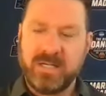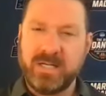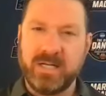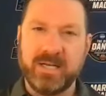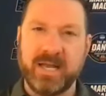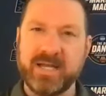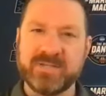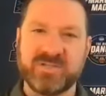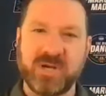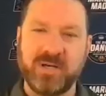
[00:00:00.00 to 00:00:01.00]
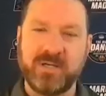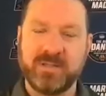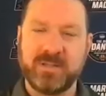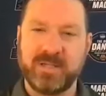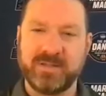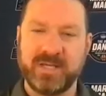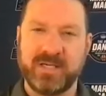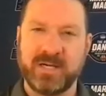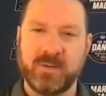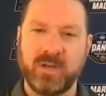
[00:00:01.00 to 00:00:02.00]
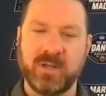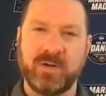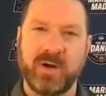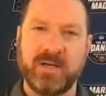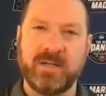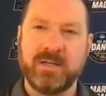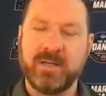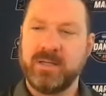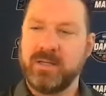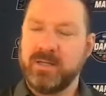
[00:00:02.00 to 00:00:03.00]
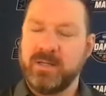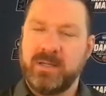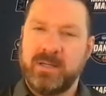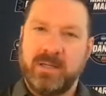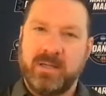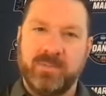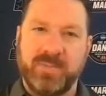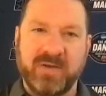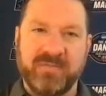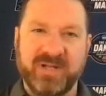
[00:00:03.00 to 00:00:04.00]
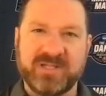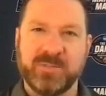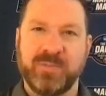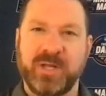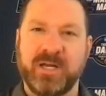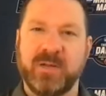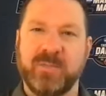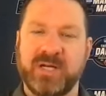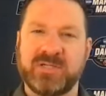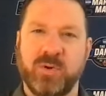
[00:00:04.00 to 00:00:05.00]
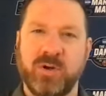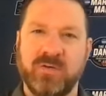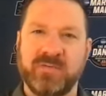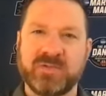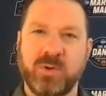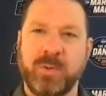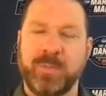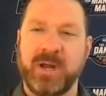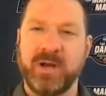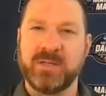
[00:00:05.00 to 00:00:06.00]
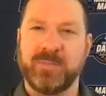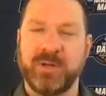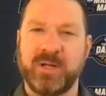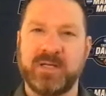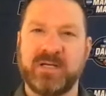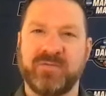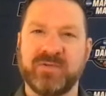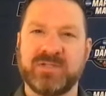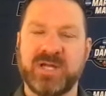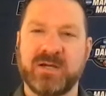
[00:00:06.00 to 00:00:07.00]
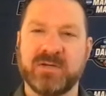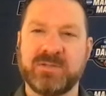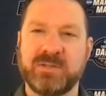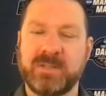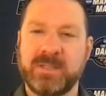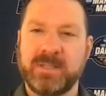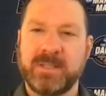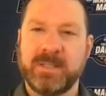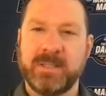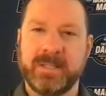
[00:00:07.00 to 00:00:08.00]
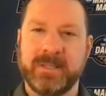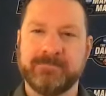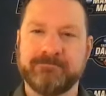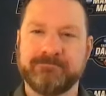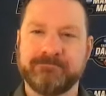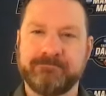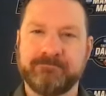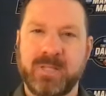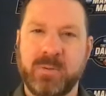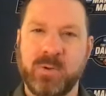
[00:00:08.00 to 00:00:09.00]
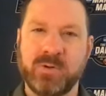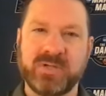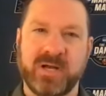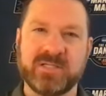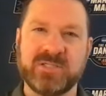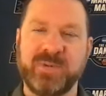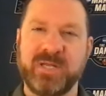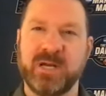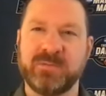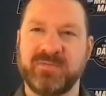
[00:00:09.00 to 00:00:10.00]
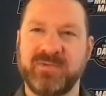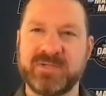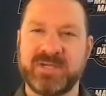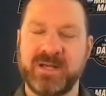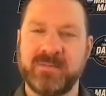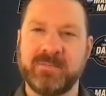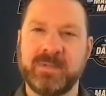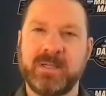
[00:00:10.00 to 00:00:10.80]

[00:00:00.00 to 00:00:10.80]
Oh, not necessarily. I think one of the great benefits in playing in the Big 12 is we're prepared to play in different styles. And we were trying to speed up the first game.